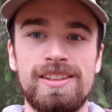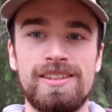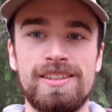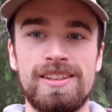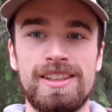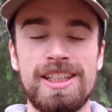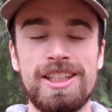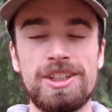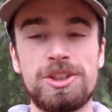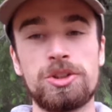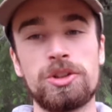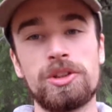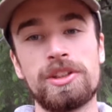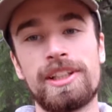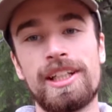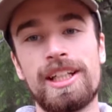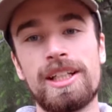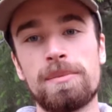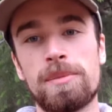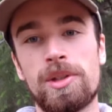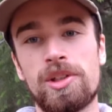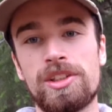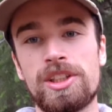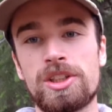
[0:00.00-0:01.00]
The eastern
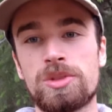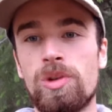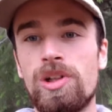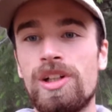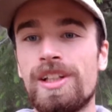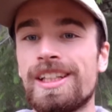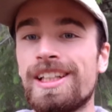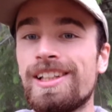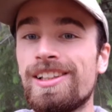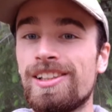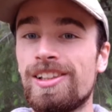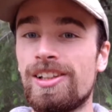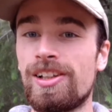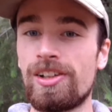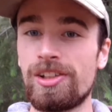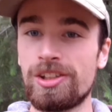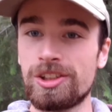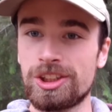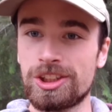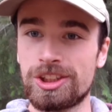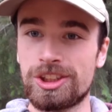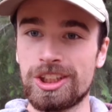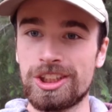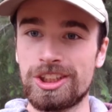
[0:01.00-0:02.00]
kingbird is one of the
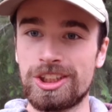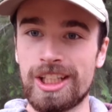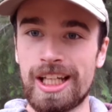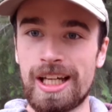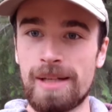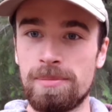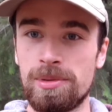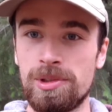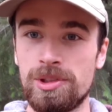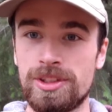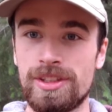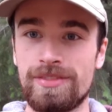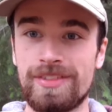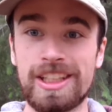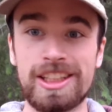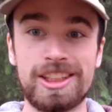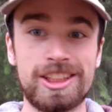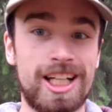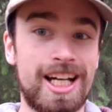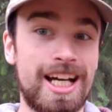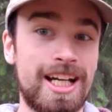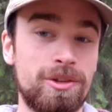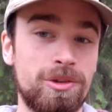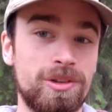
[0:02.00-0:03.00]
largest examples of the
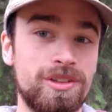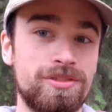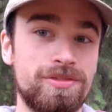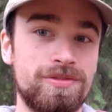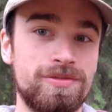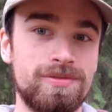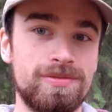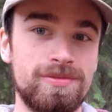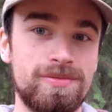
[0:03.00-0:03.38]
tyrant.